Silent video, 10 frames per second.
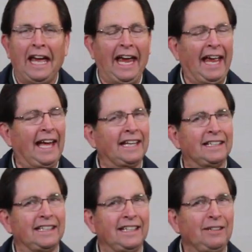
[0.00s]

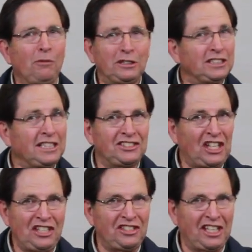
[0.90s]
and it wasn't as
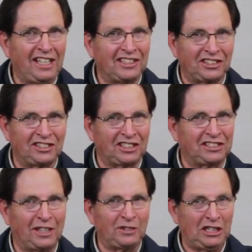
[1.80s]
easy as a
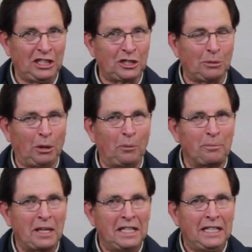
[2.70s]
617 turbo.
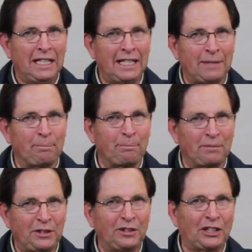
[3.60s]

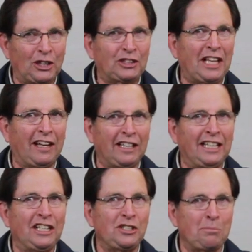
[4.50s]
You can look down in
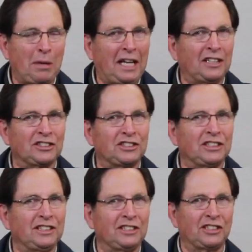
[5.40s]
the engine bay, there's
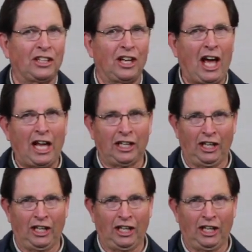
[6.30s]
a lot